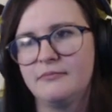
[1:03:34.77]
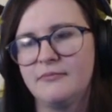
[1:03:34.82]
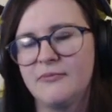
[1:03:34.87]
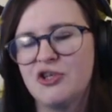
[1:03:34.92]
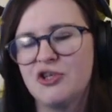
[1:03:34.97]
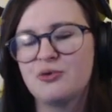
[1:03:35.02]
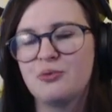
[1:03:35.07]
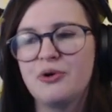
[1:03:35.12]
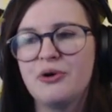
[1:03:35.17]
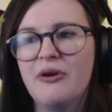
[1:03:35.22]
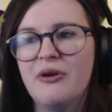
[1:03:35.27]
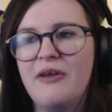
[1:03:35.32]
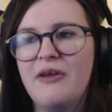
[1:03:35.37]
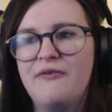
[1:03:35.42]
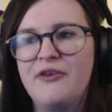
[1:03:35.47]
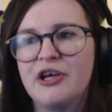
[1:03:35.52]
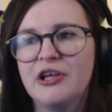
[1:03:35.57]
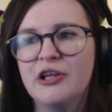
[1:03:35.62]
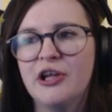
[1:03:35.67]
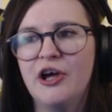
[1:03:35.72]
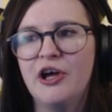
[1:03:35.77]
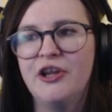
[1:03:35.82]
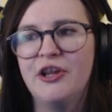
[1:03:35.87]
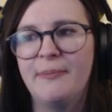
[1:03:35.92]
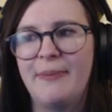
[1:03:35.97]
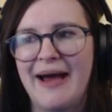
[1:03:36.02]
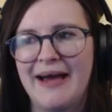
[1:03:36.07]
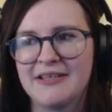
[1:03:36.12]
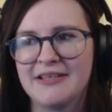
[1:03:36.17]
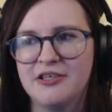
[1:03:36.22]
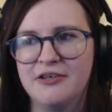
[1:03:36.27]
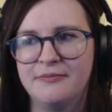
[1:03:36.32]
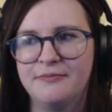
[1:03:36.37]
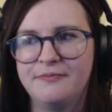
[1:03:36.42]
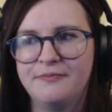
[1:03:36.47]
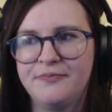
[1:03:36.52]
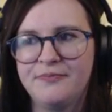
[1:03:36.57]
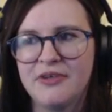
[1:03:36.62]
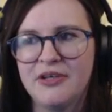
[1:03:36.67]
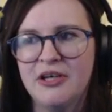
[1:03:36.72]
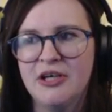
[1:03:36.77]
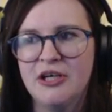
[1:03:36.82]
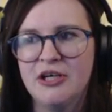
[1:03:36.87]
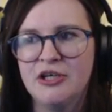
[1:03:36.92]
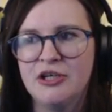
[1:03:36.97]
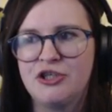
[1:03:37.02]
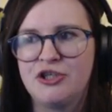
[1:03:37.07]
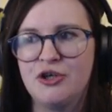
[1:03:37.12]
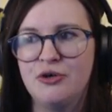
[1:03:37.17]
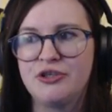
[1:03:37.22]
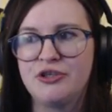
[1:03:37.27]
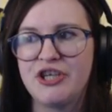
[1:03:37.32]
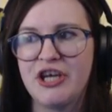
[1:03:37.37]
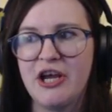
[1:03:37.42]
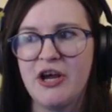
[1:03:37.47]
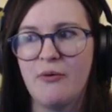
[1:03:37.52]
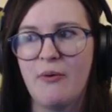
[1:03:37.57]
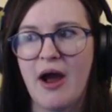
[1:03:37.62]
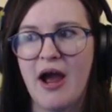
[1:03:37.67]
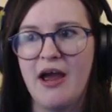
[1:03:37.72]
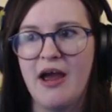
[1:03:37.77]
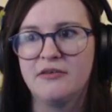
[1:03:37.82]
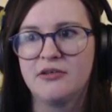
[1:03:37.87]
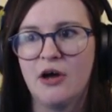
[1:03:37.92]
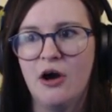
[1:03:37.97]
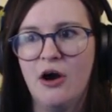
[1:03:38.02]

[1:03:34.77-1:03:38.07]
Just wondering if you can learn the pattern. Sushi arrived.